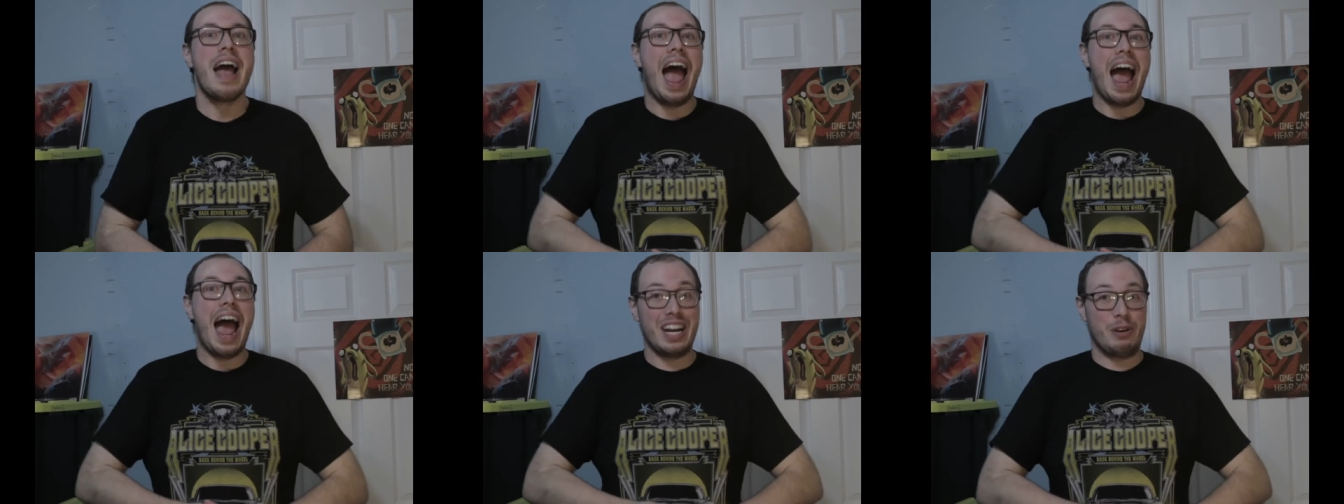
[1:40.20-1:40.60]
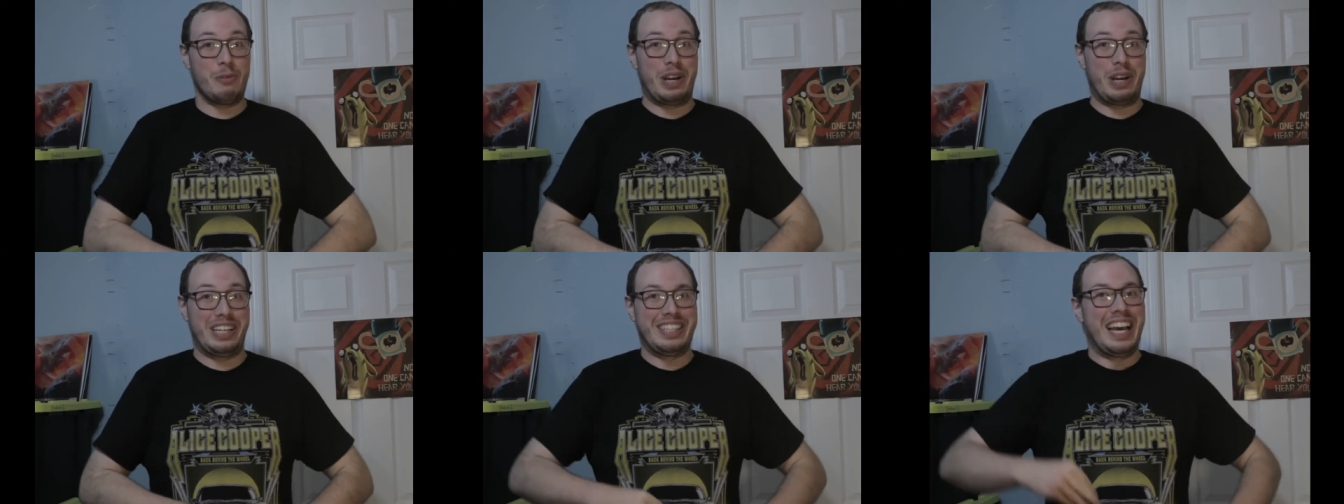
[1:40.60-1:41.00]

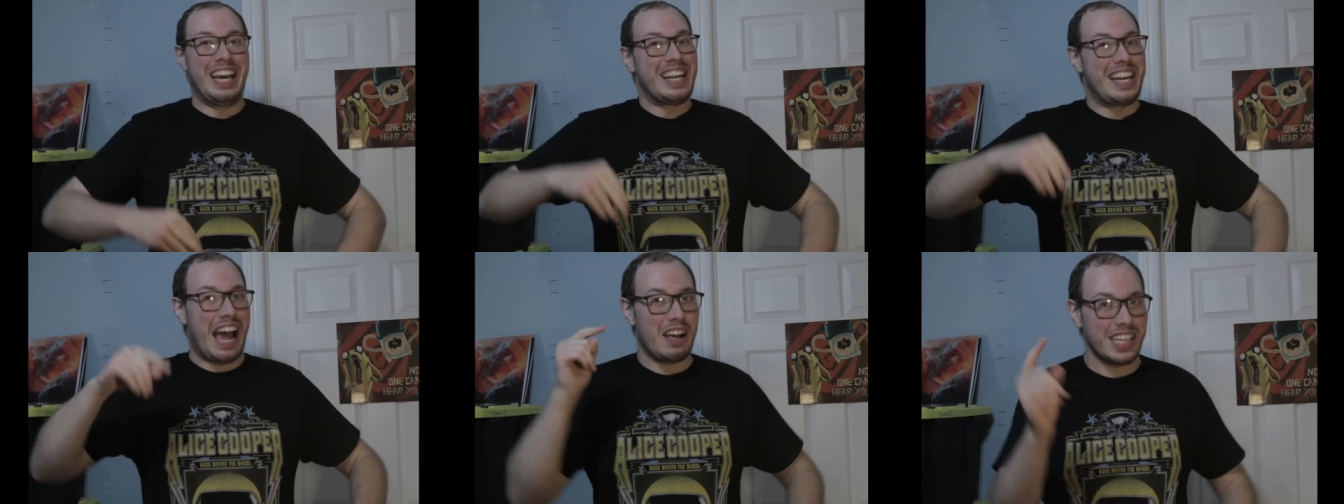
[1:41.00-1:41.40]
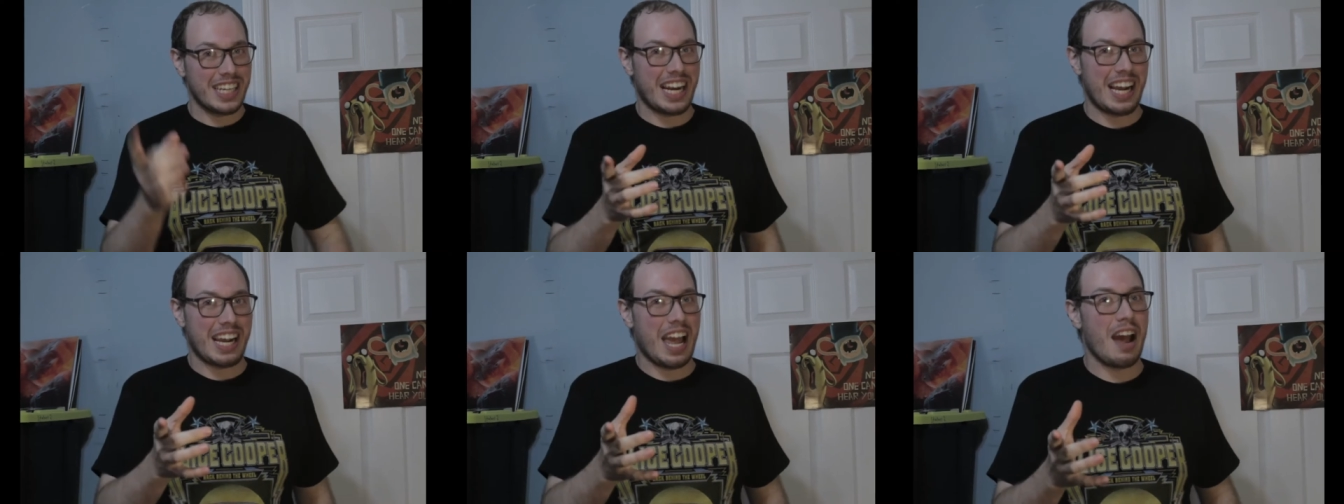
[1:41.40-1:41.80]
Anyways, now that
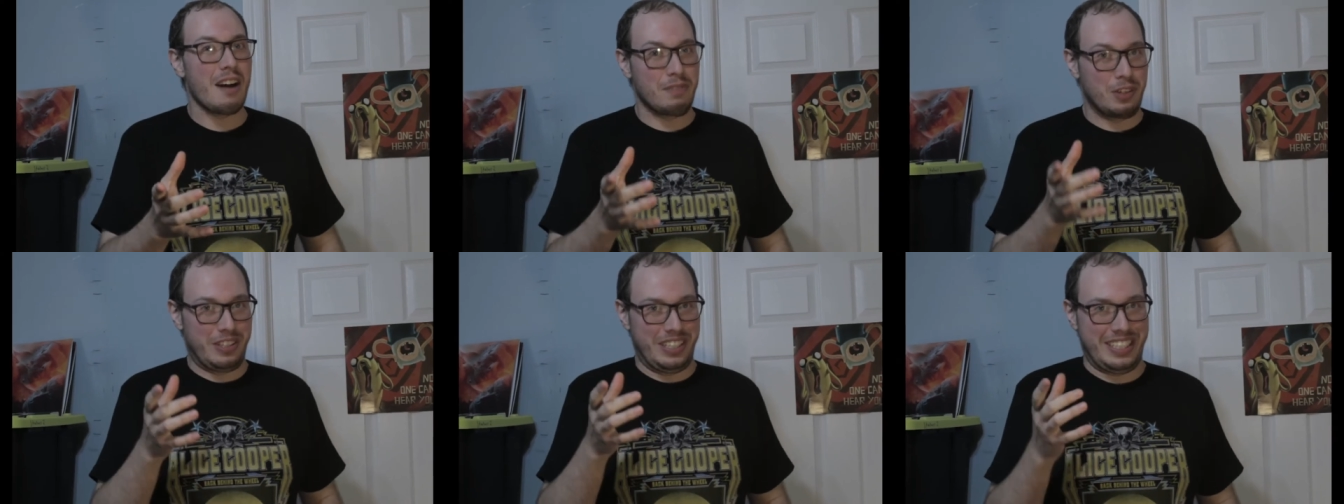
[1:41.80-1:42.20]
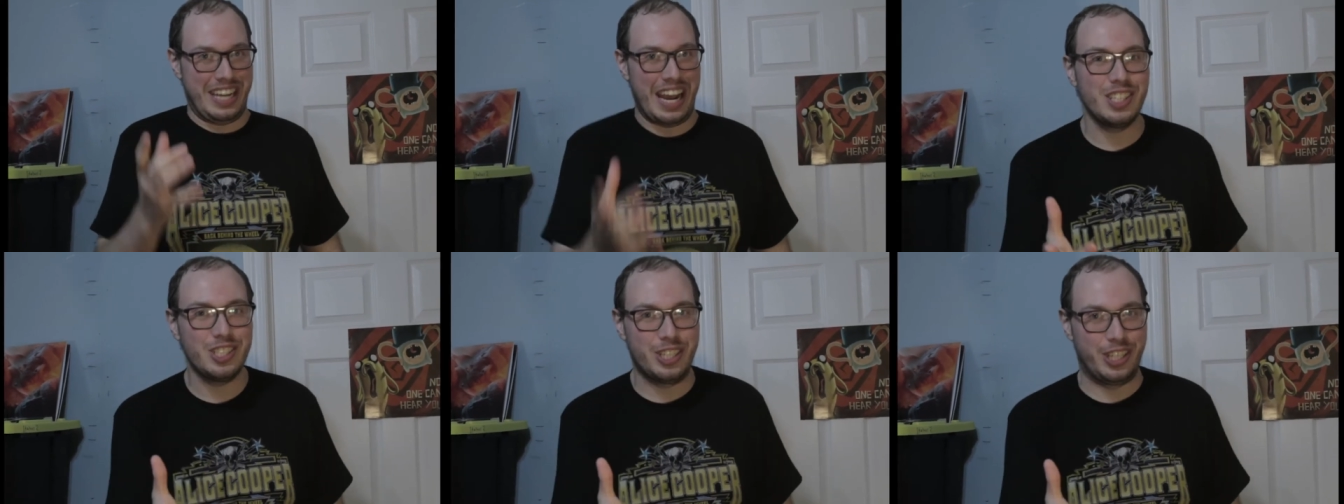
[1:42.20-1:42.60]
I have your
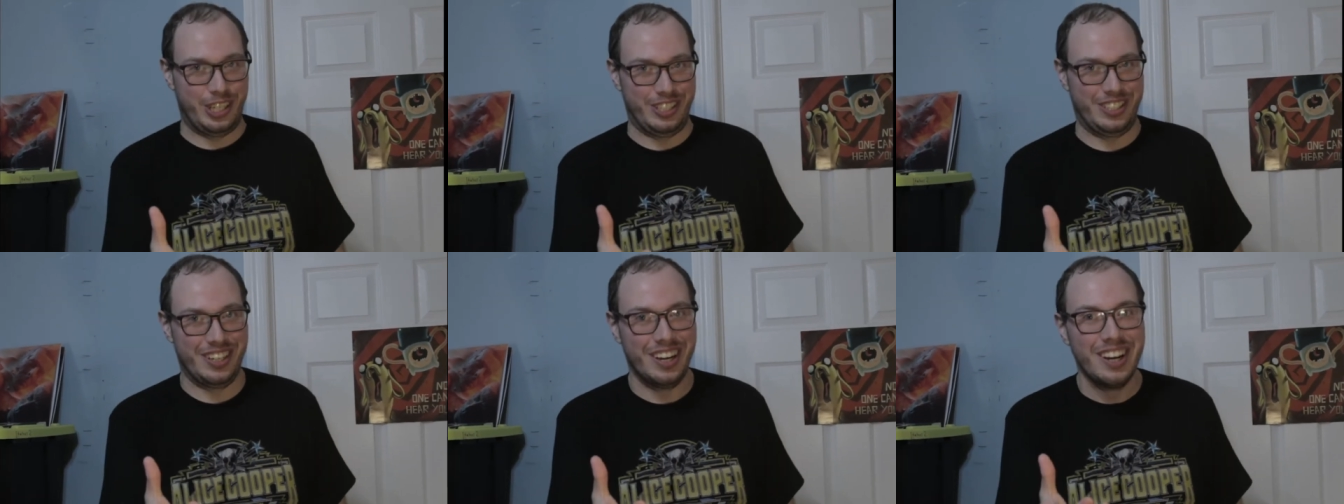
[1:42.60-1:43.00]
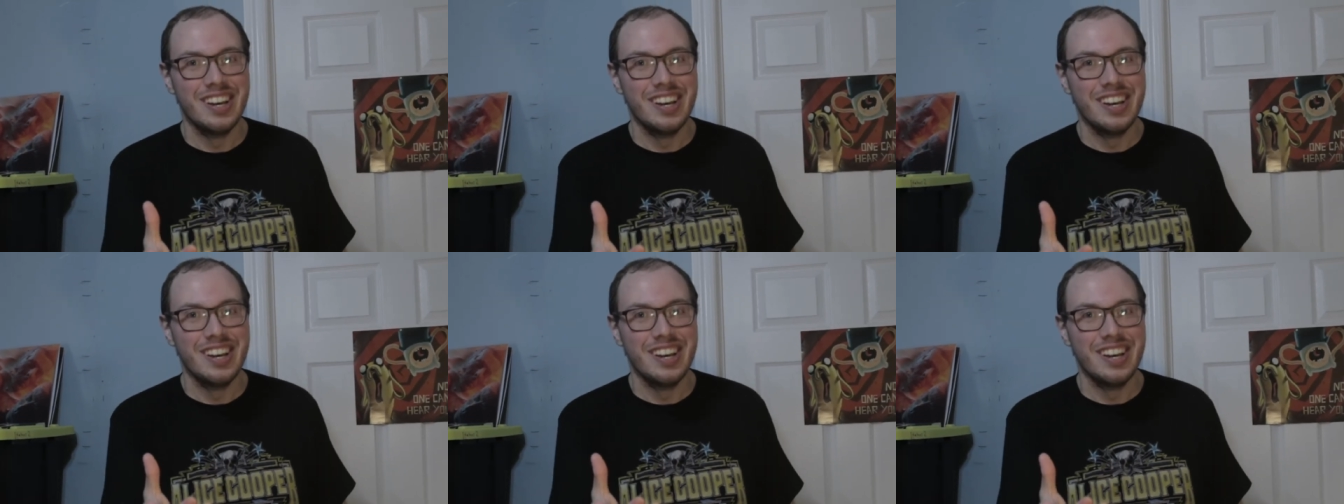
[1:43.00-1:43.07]
attention,